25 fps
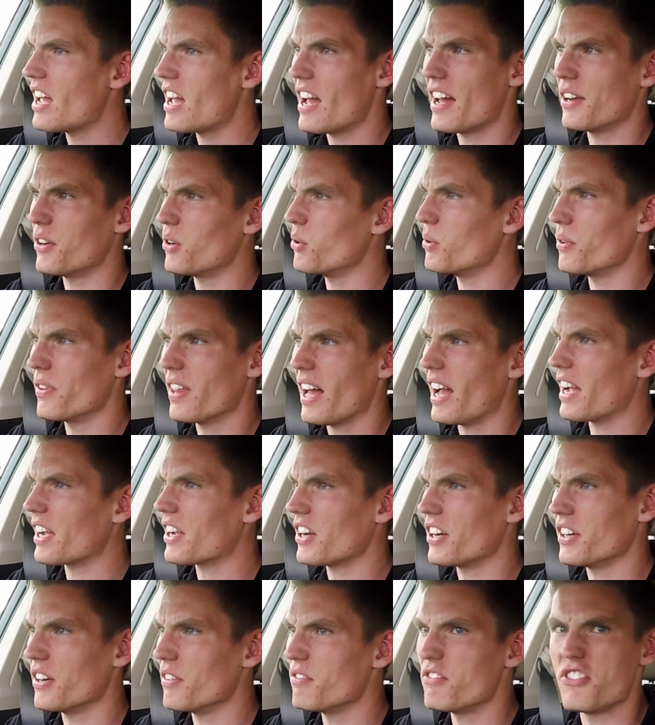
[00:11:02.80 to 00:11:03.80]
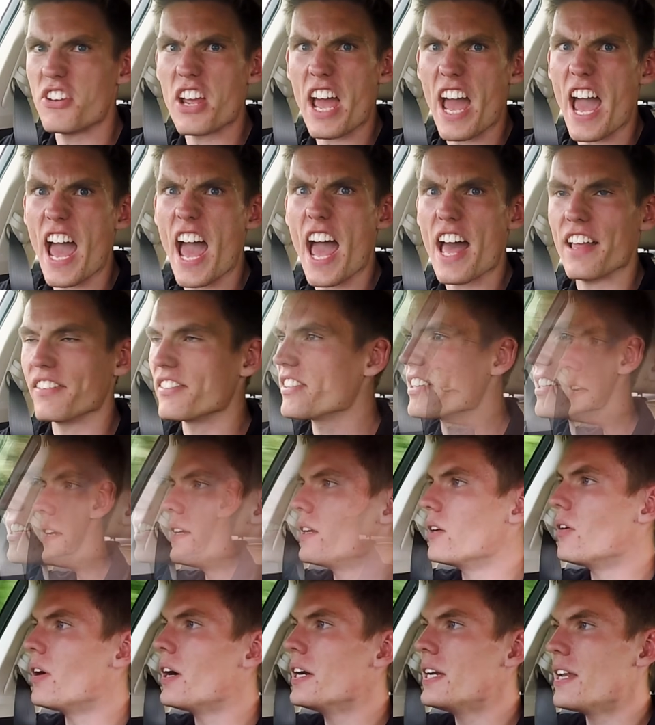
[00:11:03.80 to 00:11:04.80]
and all that kind of jazz.
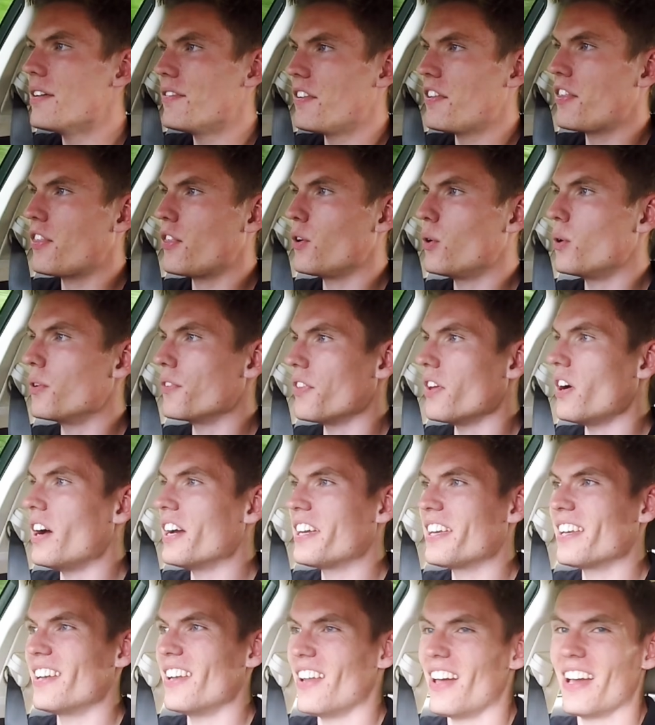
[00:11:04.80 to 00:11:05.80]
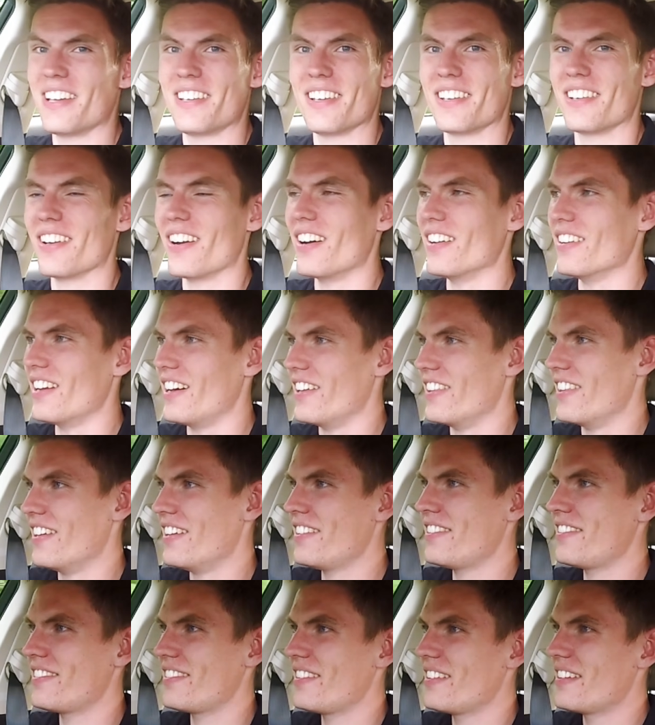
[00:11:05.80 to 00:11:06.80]
Now I never thought that I could like a car like
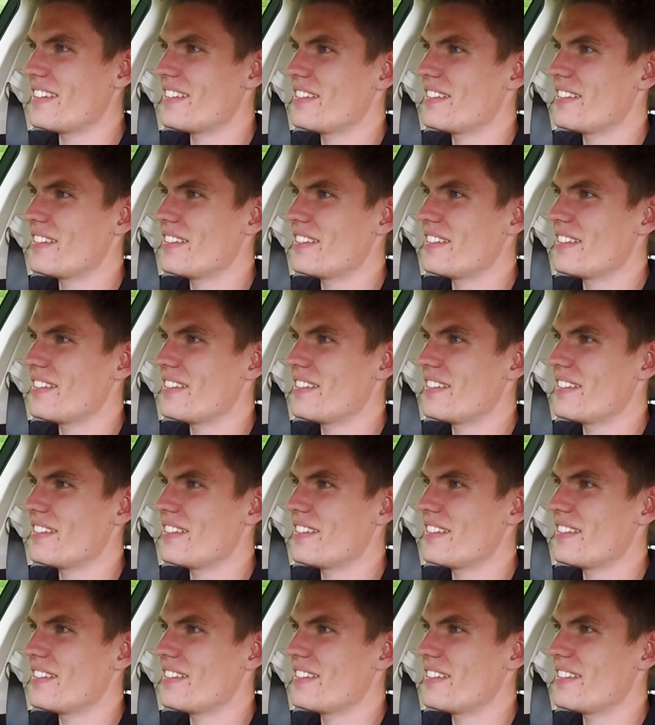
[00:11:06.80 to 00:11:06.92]
this,